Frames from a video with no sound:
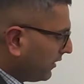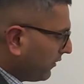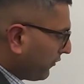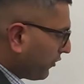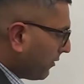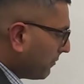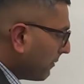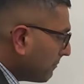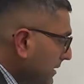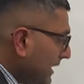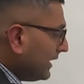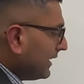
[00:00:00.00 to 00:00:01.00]
from a
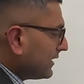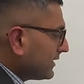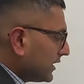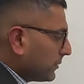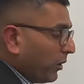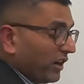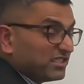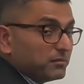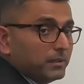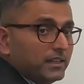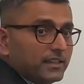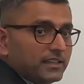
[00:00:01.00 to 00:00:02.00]
million such
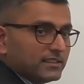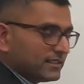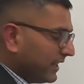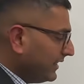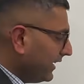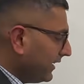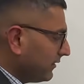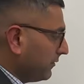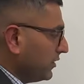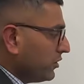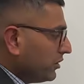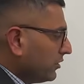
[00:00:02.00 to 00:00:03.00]
possibilities, and then
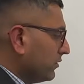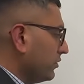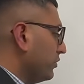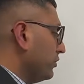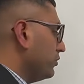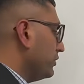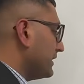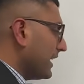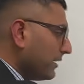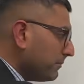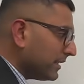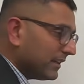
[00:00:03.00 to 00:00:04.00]
you could do
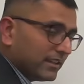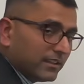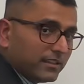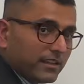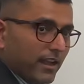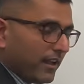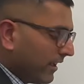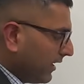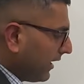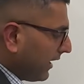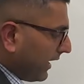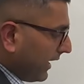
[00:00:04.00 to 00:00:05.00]
10 million. Yeah,
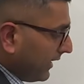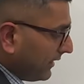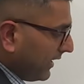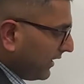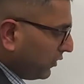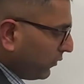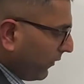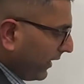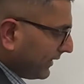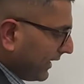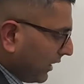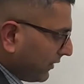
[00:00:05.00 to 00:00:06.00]
and then you
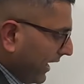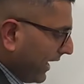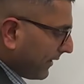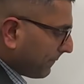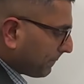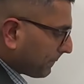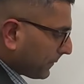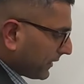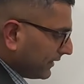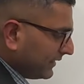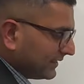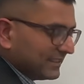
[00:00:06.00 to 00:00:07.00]
find out, hey,
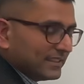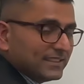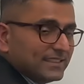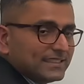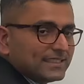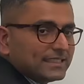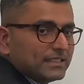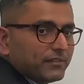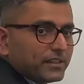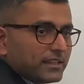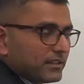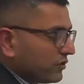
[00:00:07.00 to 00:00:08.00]
this is indeed
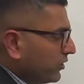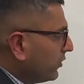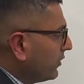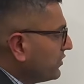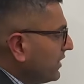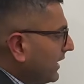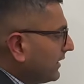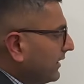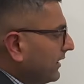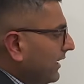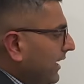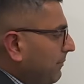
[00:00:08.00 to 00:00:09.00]
significant, so you reject the
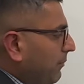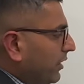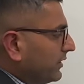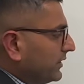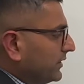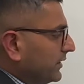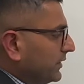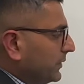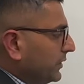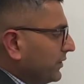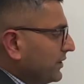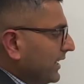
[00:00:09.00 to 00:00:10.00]
null hypothesis. When
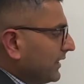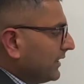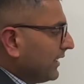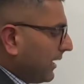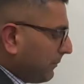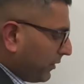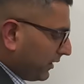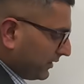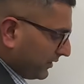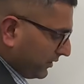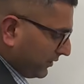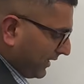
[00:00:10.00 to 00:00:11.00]
you reject the null
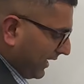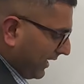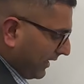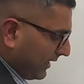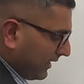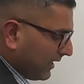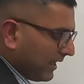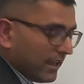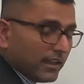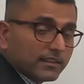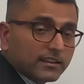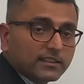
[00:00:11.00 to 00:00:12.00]
hypothesis, you say, hey,
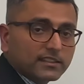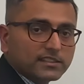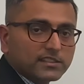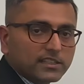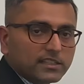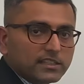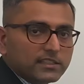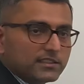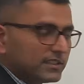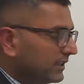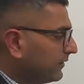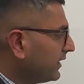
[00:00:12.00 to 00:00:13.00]
there is indeed
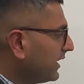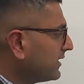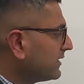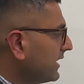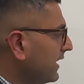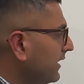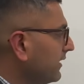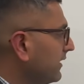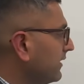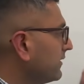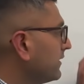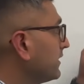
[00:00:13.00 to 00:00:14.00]
significance, and
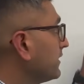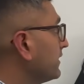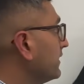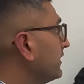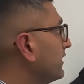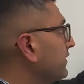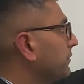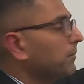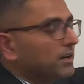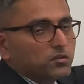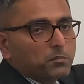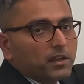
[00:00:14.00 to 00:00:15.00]
this is
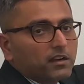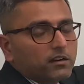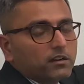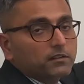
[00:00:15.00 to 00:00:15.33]
much better